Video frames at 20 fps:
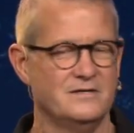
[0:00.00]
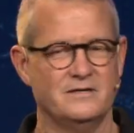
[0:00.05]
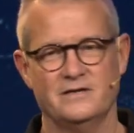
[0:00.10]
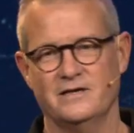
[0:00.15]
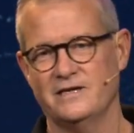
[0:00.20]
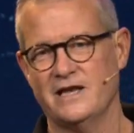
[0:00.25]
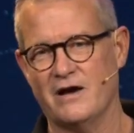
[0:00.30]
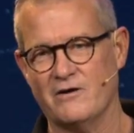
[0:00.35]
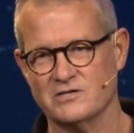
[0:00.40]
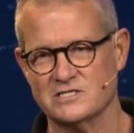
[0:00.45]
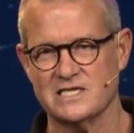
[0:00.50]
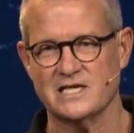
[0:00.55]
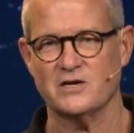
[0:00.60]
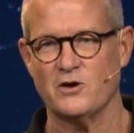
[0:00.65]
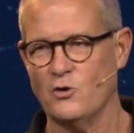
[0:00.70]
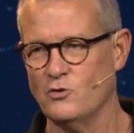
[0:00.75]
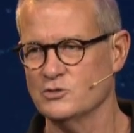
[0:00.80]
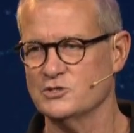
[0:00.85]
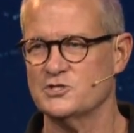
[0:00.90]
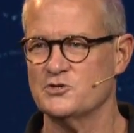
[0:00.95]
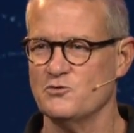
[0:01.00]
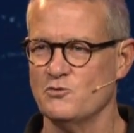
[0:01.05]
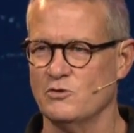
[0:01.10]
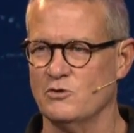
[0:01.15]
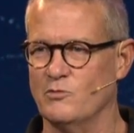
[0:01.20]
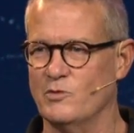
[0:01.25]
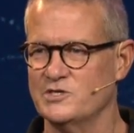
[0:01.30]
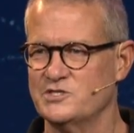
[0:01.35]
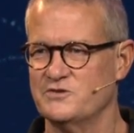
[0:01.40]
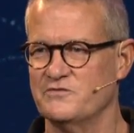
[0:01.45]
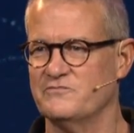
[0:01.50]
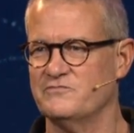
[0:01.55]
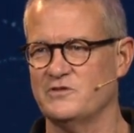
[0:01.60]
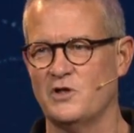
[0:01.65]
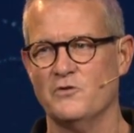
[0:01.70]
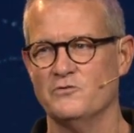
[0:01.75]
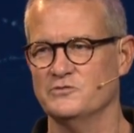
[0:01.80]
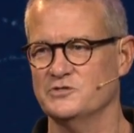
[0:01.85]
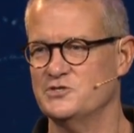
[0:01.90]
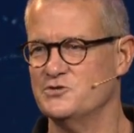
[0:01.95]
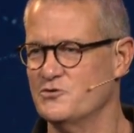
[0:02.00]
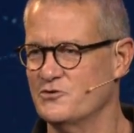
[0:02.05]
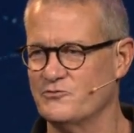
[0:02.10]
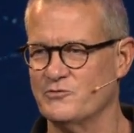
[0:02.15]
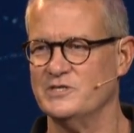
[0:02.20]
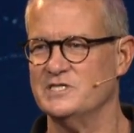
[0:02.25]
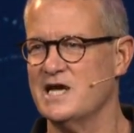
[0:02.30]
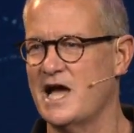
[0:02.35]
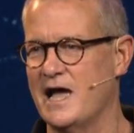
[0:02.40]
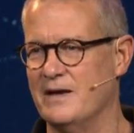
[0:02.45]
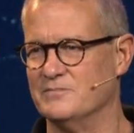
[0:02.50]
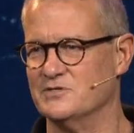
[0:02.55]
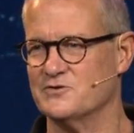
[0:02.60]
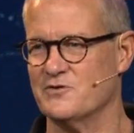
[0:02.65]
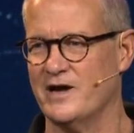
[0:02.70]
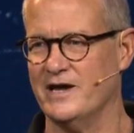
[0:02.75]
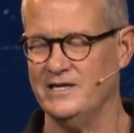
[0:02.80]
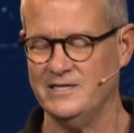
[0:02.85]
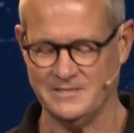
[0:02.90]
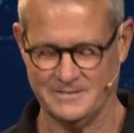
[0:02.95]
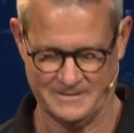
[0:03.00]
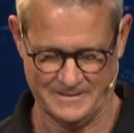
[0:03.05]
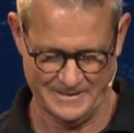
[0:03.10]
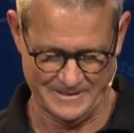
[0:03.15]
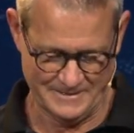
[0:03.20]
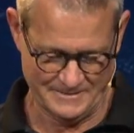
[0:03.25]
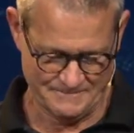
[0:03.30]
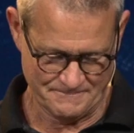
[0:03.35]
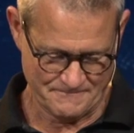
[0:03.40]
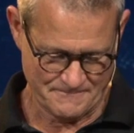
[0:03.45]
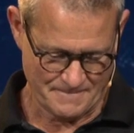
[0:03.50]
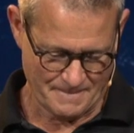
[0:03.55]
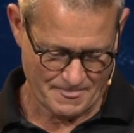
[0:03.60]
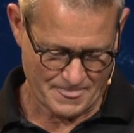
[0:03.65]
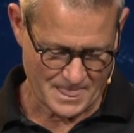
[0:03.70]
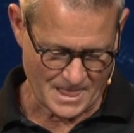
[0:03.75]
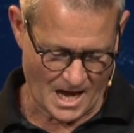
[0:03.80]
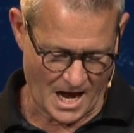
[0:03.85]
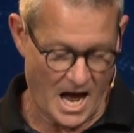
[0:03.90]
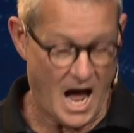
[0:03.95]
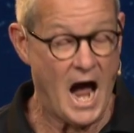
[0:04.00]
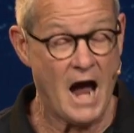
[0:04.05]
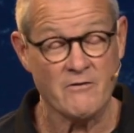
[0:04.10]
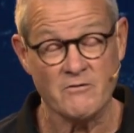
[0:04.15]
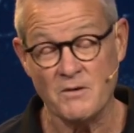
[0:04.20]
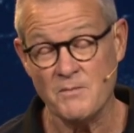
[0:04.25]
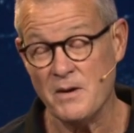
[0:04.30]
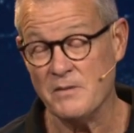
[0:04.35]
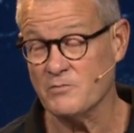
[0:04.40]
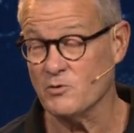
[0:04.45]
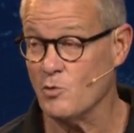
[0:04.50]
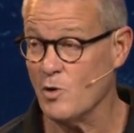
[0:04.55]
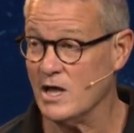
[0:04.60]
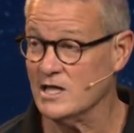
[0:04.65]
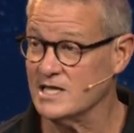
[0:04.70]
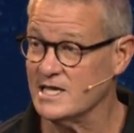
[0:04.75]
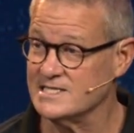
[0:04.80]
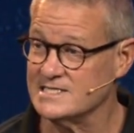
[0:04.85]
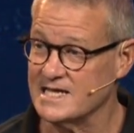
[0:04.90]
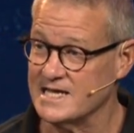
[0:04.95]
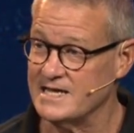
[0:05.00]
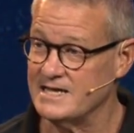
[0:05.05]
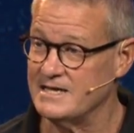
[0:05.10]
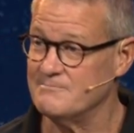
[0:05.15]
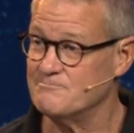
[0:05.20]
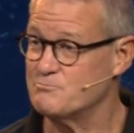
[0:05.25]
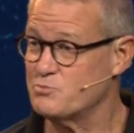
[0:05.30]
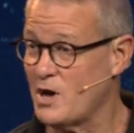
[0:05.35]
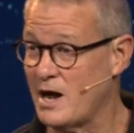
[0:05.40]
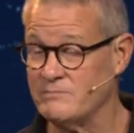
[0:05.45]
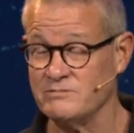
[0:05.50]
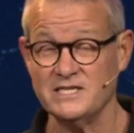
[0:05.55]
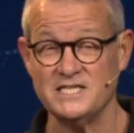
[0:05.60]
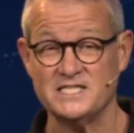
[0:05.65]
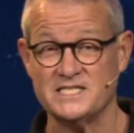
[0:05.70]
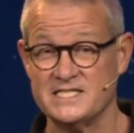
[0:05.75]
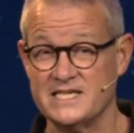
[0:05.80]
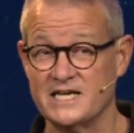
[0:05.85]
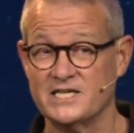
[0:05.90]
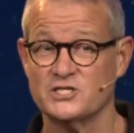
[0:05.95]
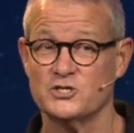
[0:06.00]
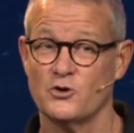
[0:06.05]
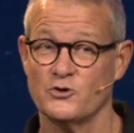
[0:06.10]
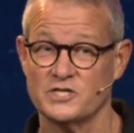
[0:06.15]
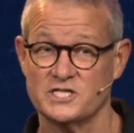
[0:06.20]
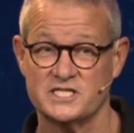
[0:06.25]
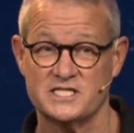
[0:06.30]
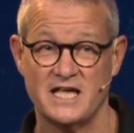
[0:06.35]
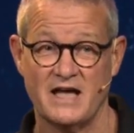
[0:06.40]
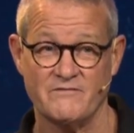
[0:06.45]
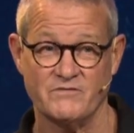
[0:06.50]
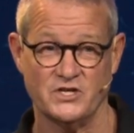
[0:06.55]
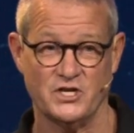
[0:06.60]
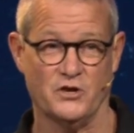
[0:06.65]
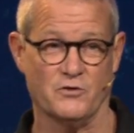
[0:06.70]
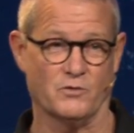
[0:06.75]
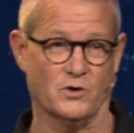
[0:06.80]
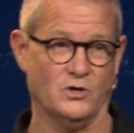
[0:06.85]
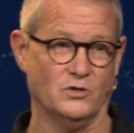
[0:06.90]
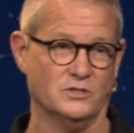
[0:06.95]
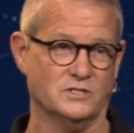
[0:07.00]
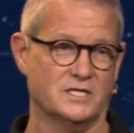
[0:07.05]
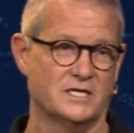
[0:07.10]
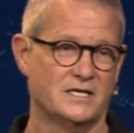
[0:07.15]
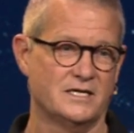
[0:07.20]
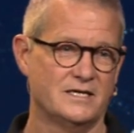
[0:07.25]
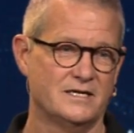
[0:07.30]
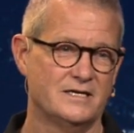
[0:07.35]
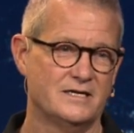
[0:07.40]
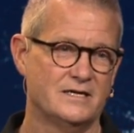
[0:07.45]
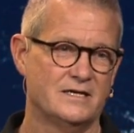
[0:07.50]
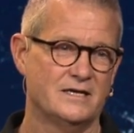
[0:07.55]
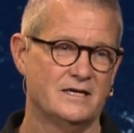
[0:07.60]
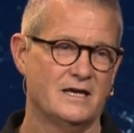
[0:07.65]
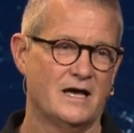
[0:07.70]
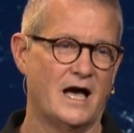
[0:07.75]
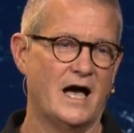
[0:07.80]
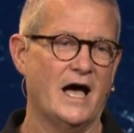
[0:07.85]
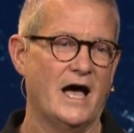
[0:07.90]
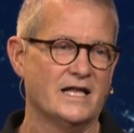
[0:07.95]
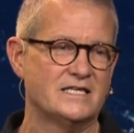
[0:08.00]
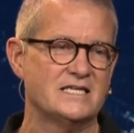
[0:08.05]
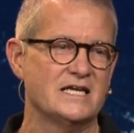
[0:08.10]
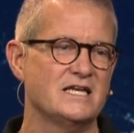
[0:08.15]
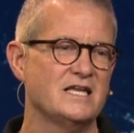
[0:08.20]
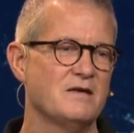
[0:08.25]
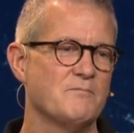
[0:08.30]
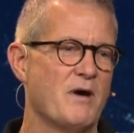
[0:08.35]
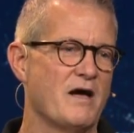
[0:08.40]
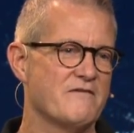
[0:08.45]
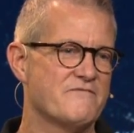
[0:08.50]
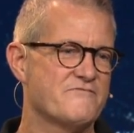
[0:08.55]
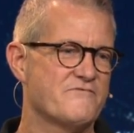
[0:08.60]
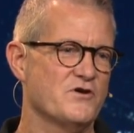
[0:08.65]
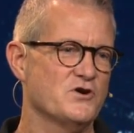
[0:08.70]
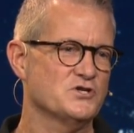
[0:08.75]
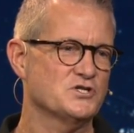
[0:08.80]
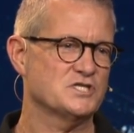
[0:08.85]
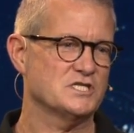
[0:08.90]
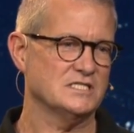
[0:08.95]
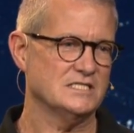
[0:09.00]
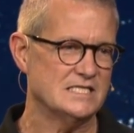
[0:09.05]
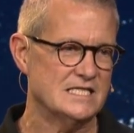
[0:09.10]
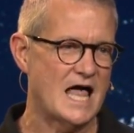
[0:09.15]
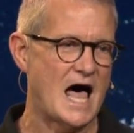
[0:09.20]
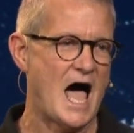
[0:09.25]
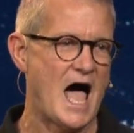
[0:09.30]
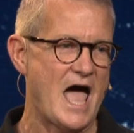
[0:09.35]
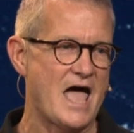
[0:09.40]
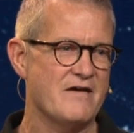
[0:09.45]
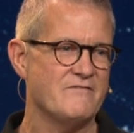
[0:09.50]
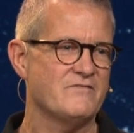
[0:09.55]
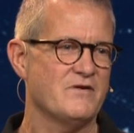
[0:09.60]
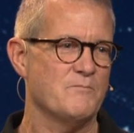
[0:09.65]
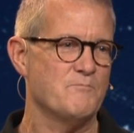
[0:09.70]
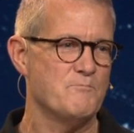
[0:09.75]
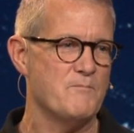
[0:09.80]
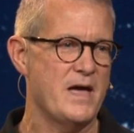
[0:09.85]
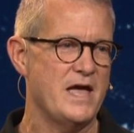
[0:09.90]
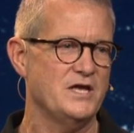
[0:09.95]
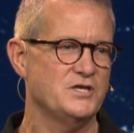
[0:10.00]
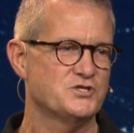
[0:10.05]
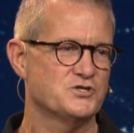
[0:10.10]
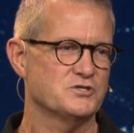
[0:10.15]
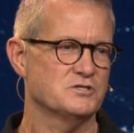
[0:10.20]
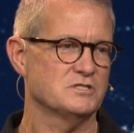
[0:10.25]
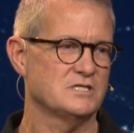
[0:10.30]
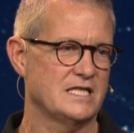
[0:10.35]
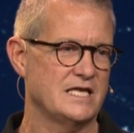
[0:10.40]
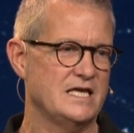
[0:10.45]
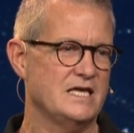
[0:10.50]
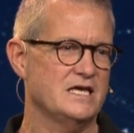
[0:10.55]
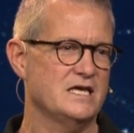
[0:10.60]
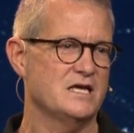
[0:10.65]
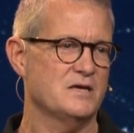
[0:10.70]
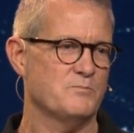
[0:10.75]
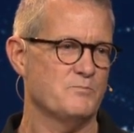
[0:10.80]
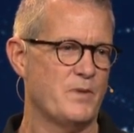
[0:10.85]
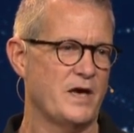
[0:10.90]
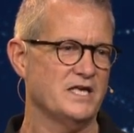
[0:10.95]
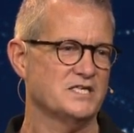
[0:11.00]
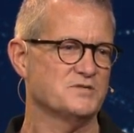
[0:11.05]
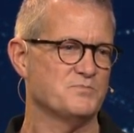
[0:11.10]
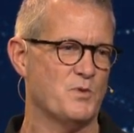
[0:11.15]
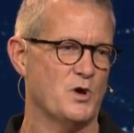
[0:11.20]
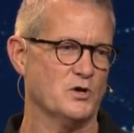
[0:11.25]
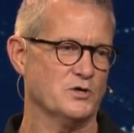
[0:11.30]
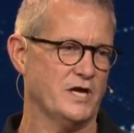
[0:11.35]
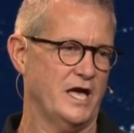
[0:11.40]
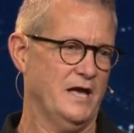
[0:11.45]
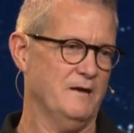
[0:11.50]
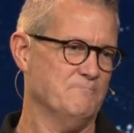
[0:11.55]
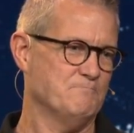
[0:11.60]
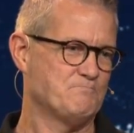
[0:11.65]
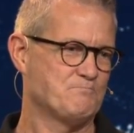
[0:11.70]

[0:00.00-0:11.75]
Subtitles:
And now it's like old school once you've flown 2 or 3 times, right? I remember well as a probably 6 or 7-year-old. Attending my first live Major League Baseball game.